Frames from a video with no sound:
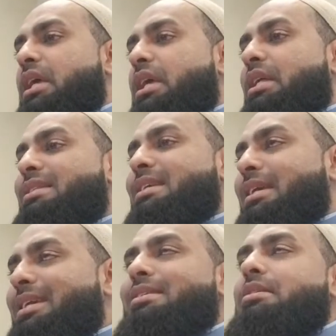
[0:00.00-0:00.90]
It's
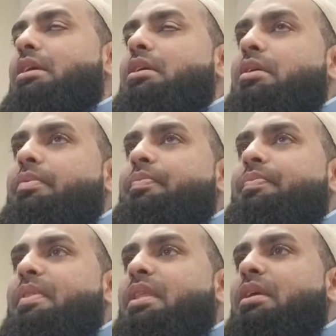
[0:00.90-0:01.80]
easy.
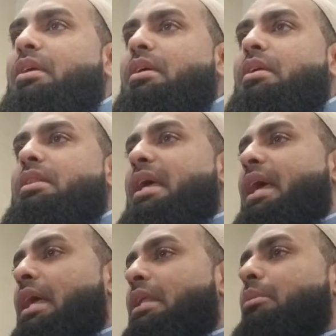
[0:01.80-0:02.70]
That
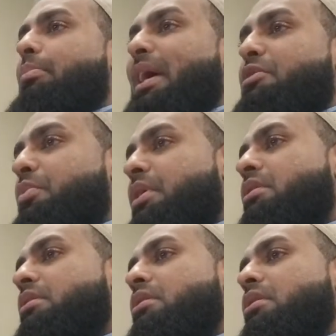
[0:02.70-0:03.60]
any Bedouin,
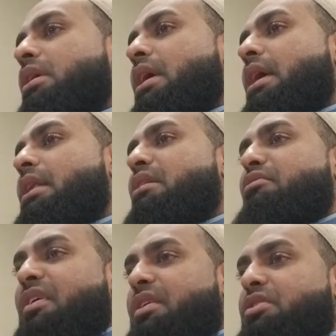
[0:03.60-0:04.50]
any
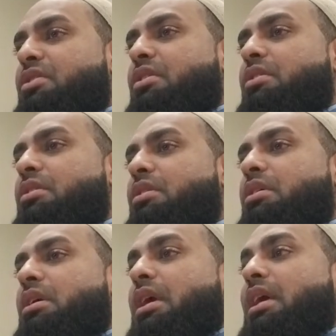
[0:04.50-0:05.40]
villager,
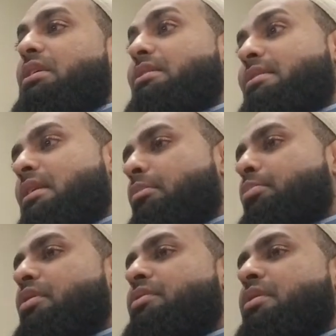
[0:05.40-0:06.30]
any city
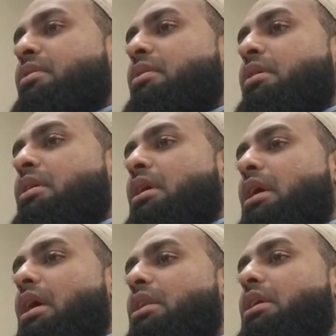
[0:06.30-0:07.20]
person,
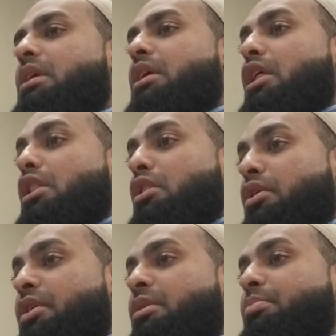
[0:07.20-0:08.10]
any
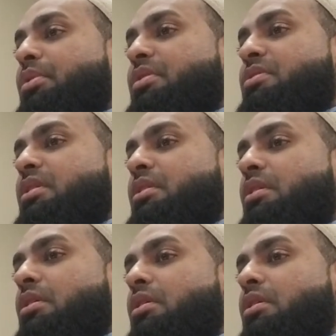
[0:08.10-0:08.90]
learned person,